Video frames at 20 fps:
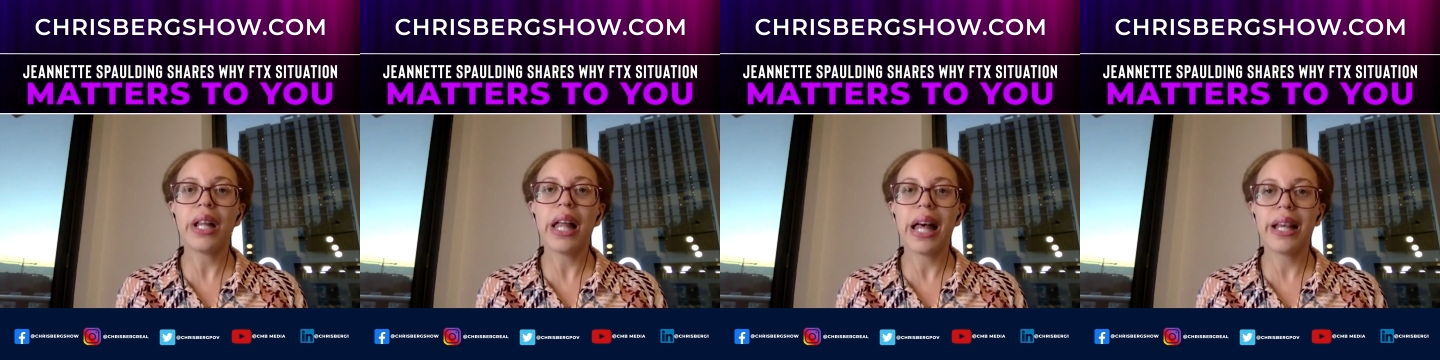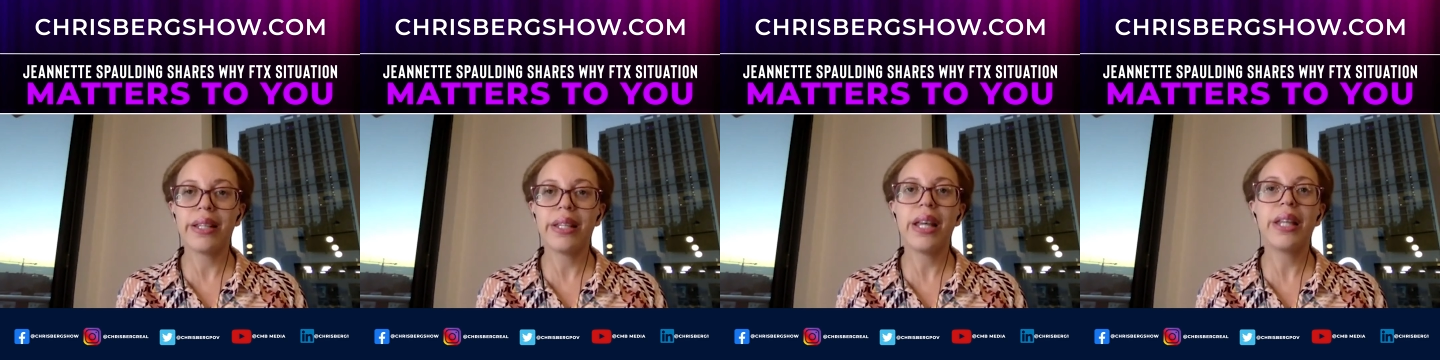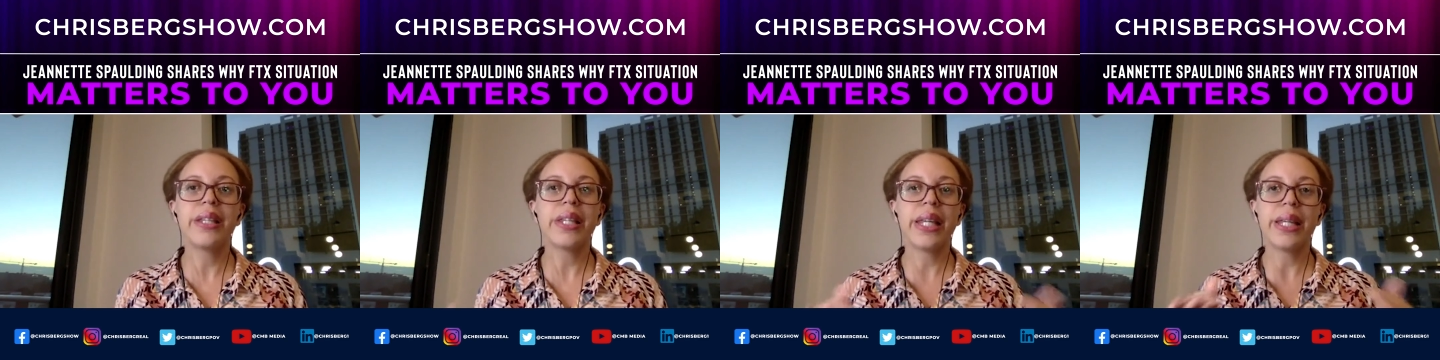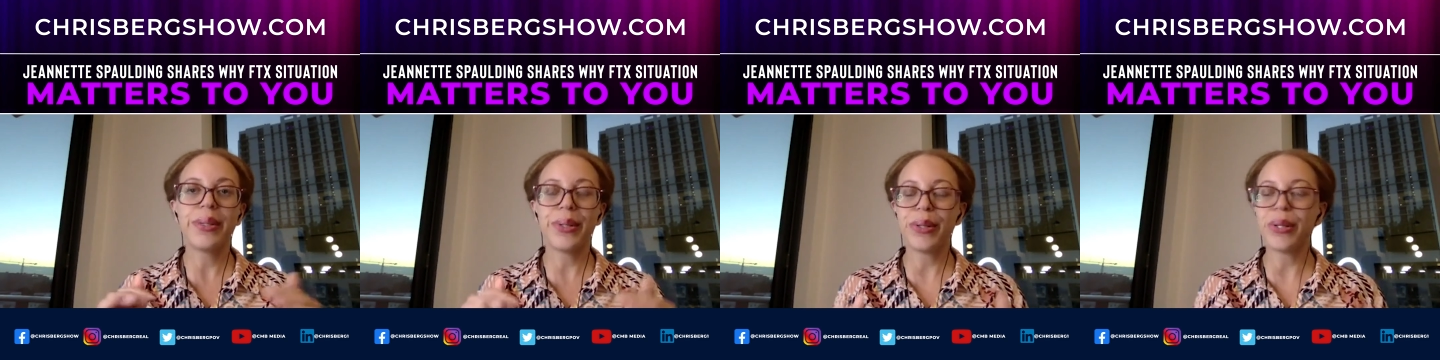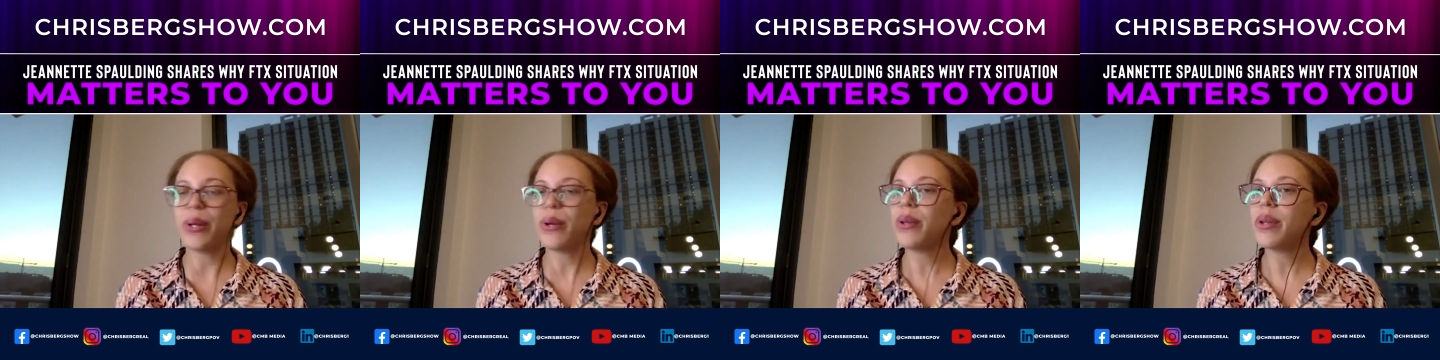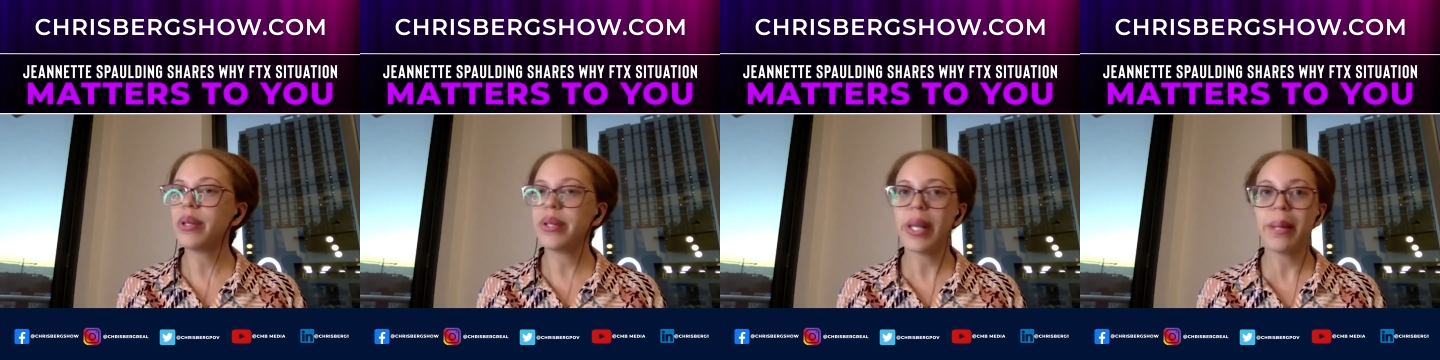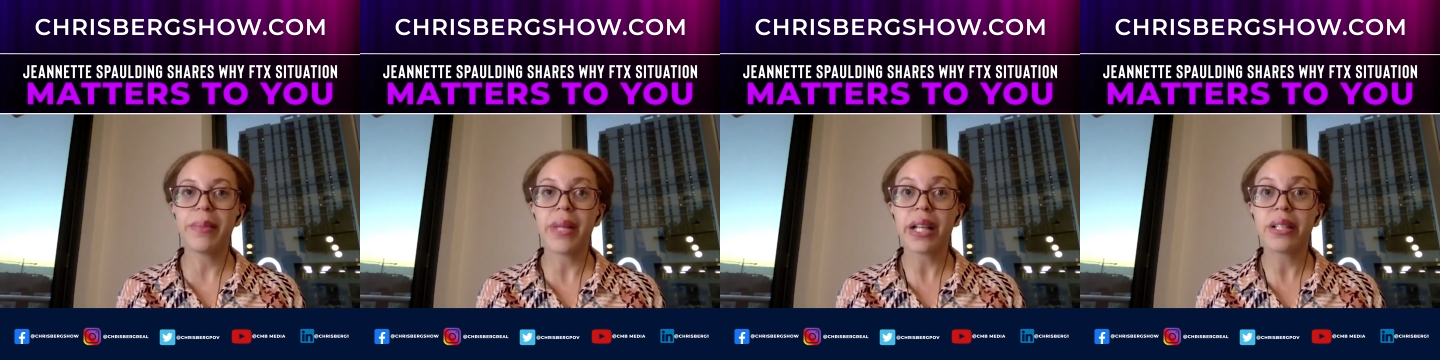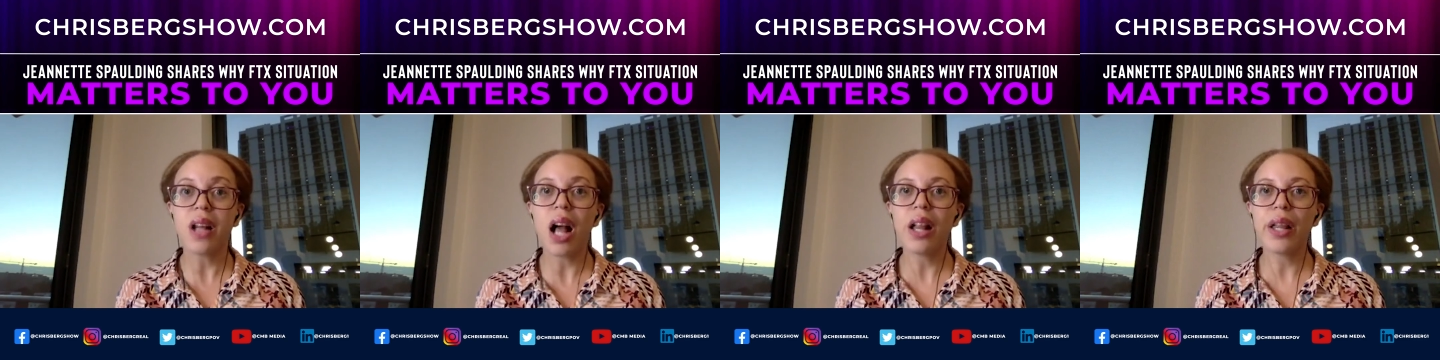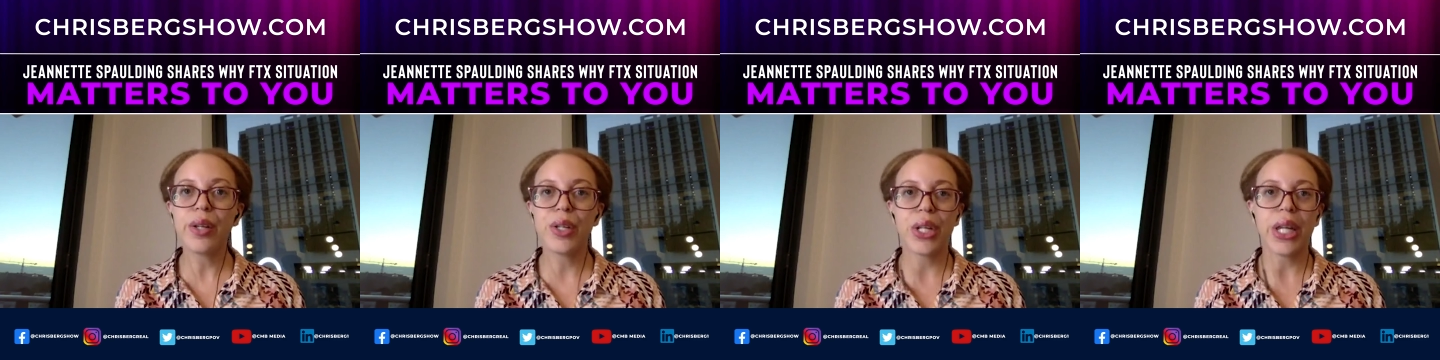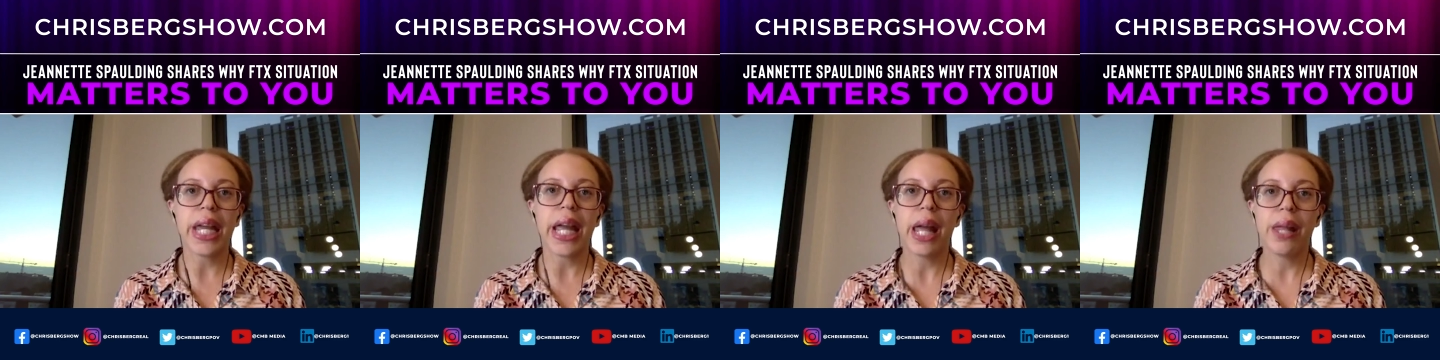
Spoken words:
assets is still the same technology,